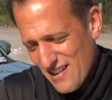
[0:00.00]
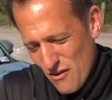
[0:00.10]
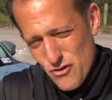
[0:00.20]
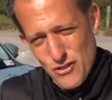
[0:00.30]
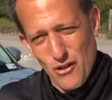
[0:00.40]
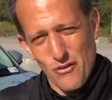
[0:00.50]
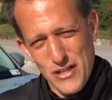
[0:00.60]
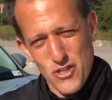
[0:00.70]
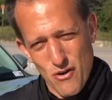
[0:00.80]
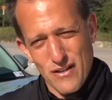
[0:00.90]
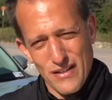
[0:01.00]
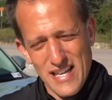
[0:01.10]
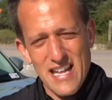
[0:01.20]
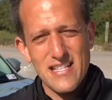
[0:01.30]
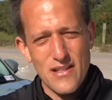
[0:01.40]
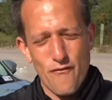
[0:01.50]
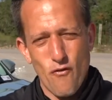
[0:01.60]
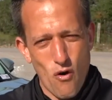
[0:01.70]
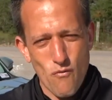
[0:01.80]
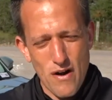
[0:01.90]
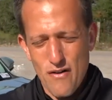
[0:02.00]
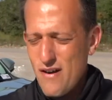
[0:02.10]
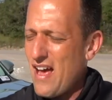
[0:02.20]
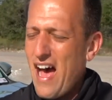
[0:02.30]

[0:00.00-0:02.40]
They're slowly trickling into the 4Runner.